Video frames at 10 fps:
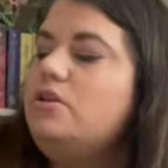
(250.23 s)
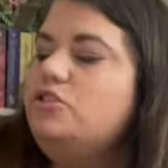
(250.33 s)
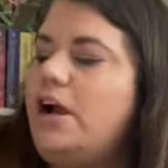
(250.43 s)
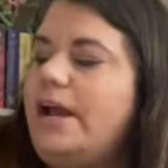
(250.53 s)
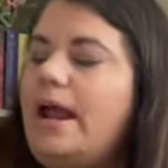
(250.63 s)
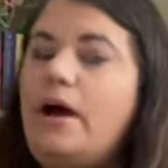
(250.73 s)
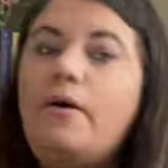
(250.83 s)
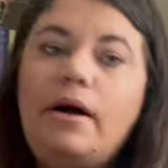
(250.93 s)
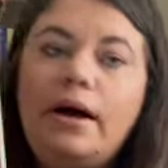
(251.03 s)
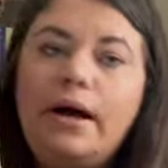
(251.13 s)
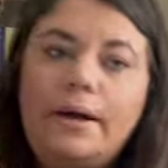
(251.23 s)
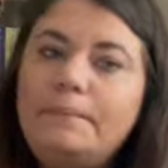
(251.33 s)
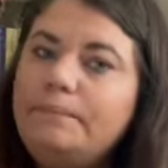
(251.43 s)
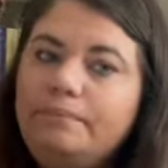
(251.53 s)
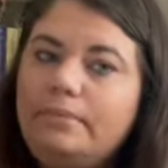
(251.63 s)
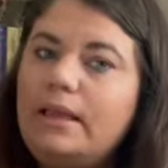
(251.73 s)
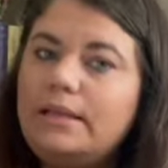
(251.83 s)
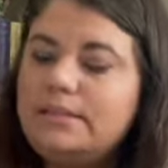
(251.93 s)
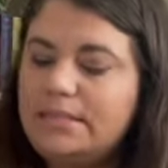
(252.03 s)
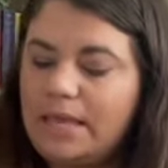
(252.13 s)
try it out,
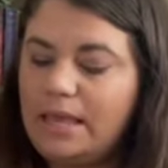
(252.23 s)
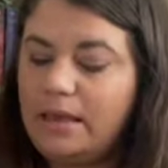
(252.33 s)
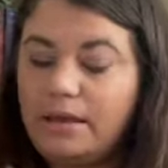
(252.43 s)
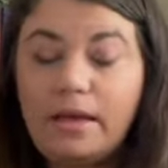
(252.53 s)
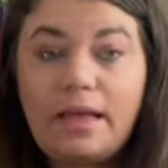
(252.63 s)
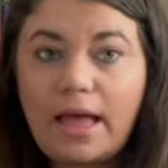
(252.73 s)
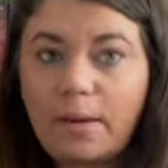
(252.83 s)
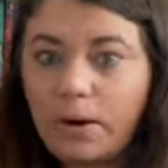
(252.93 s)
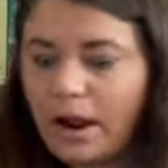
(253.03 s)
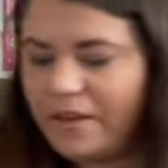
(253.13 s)
and see where I